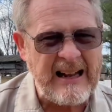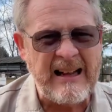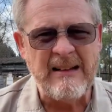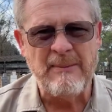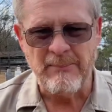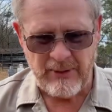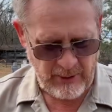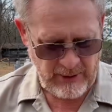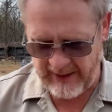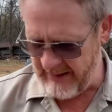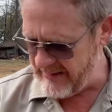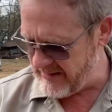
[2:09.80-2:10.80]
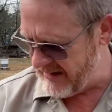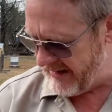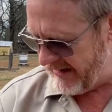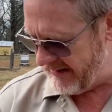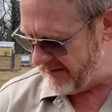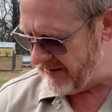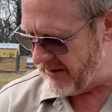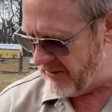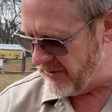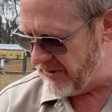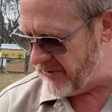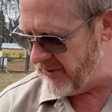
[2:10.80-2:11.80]
of procrastinate and
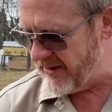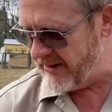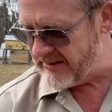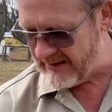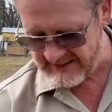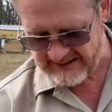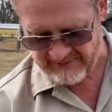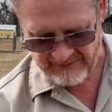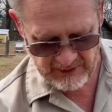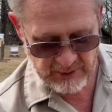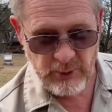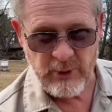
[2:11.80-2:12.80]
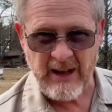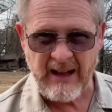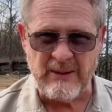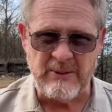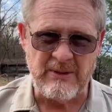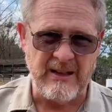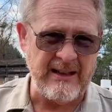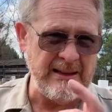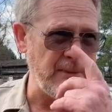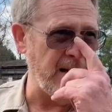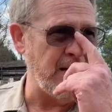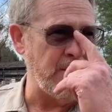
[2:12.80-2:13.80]
don't do things like some folks would. I don't clean
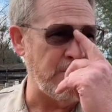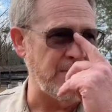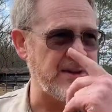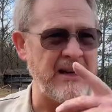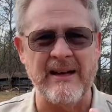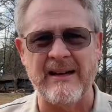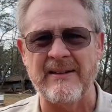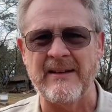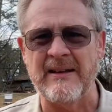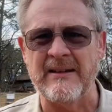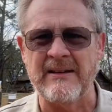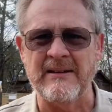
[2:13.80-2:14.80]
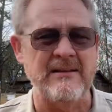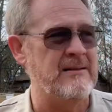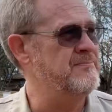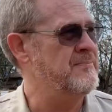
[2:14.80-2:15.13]
my gourds out at the end of the year.